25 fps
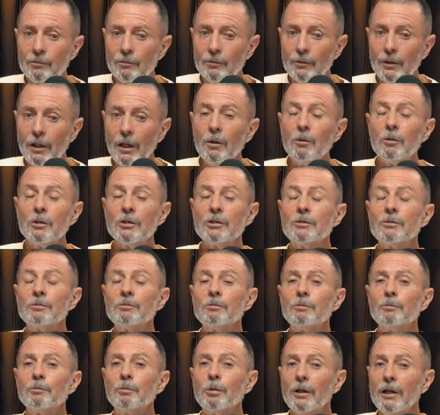Because I know
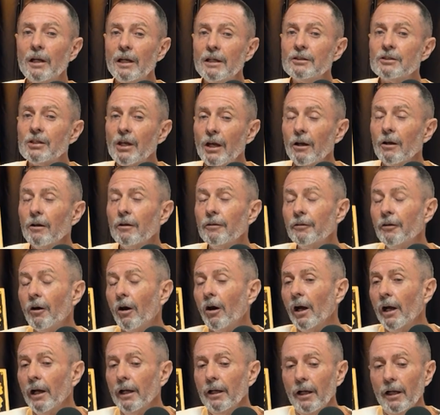Hawaii's pretty
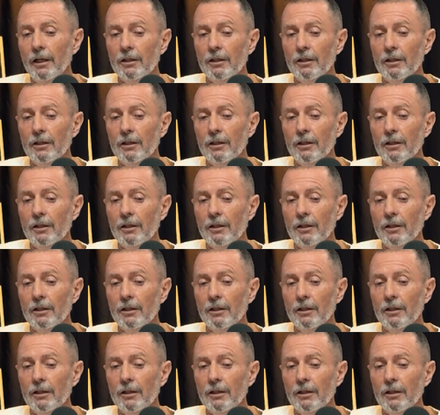intimidating.